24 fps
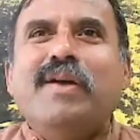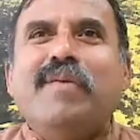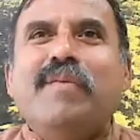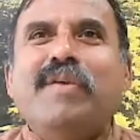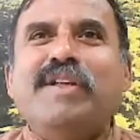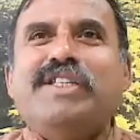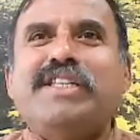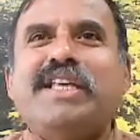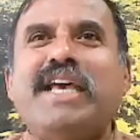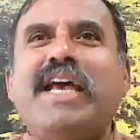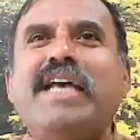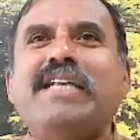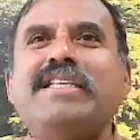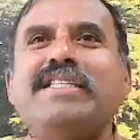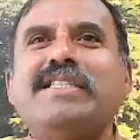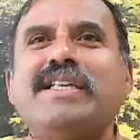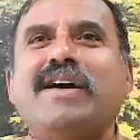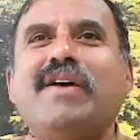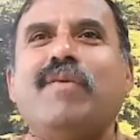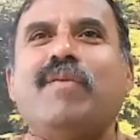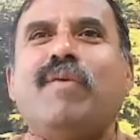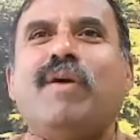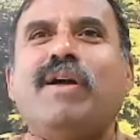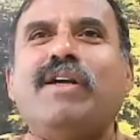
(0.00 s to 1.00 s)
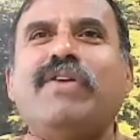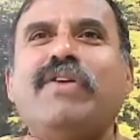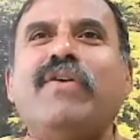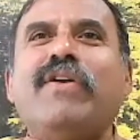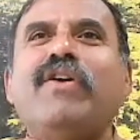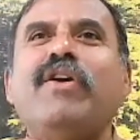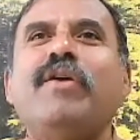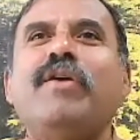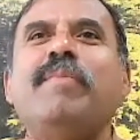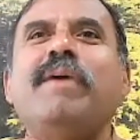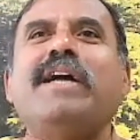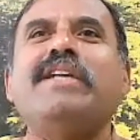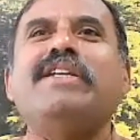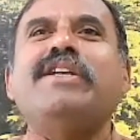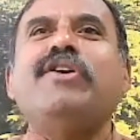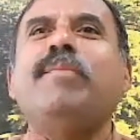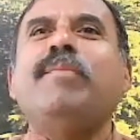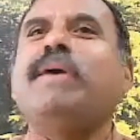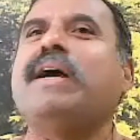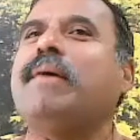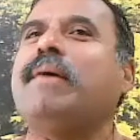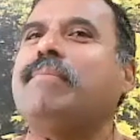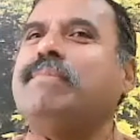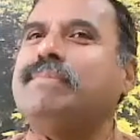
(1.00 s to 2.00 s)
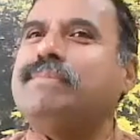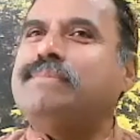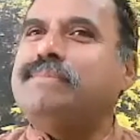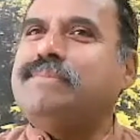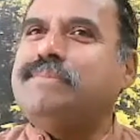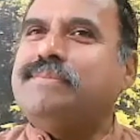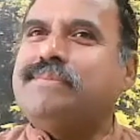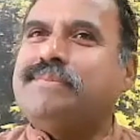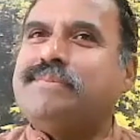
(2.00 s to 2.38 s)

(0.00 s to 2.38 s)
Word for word: which says whatever you imagine, you become.